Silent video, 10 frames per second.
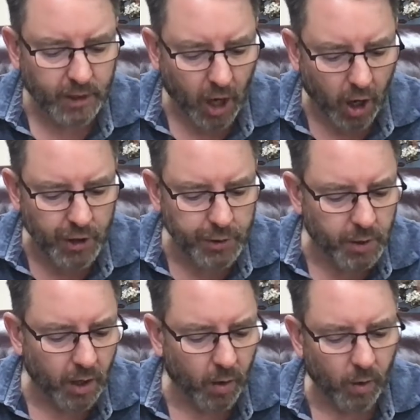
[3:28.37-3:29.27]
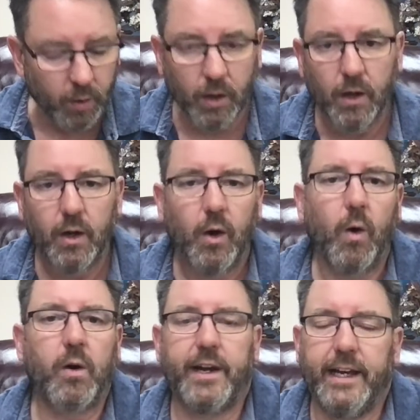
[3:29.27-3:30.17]
"Are you goal
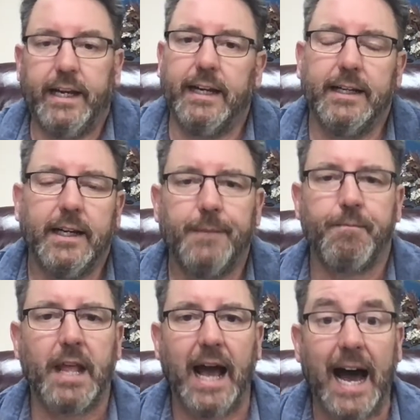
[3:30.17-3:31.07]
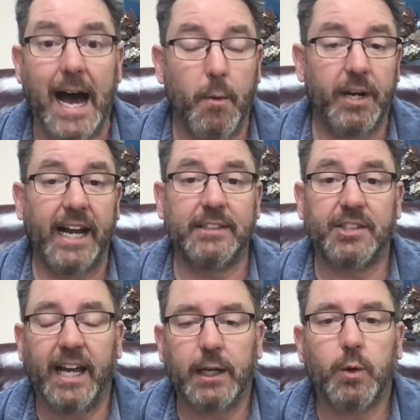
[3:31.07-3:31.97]
oriented?" I would answer
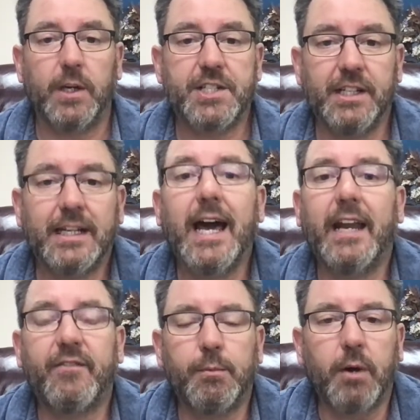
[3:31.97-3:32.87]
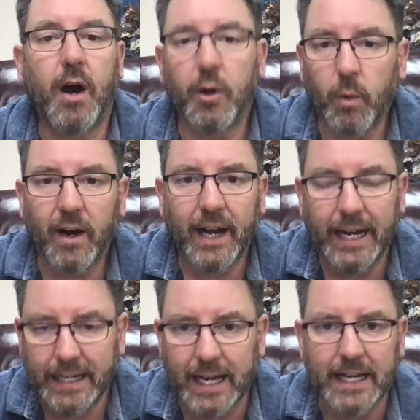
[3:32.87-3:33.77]
that question kind of a broad way.
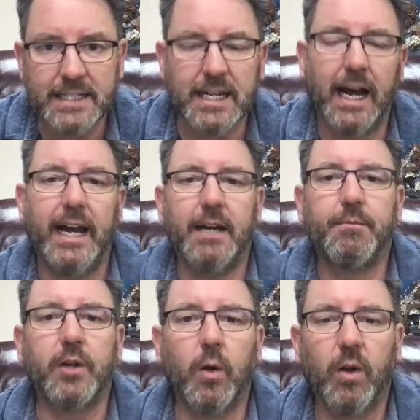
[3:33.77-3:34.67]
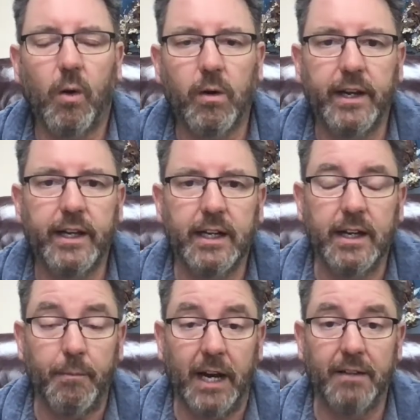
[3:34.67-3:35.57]
Yes, I am goal oriented,
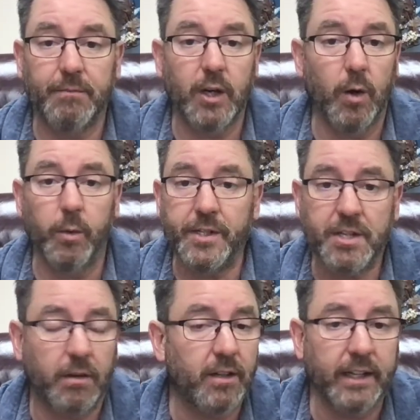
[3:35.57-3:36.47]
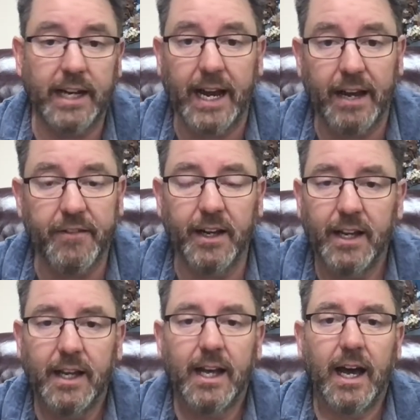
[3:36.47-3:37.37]
and my goal was certainly to have
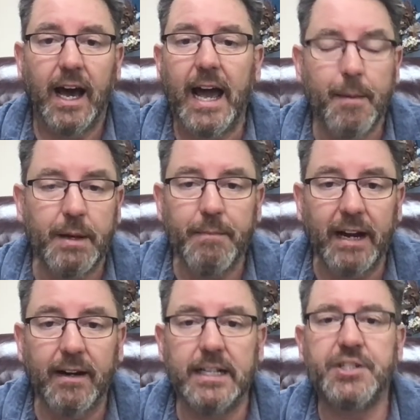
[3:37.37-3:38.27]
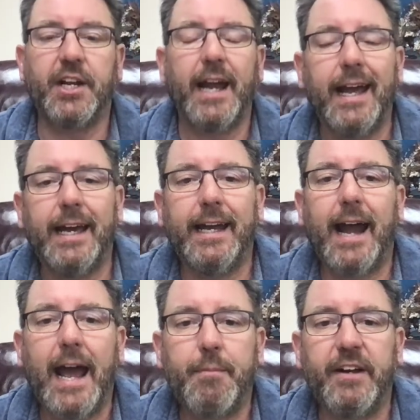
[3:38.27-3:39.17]
a happy marriage and a
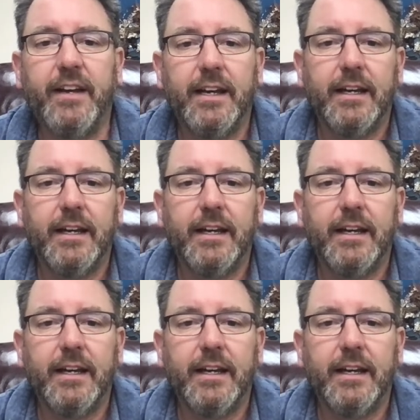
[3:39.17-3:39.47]
happy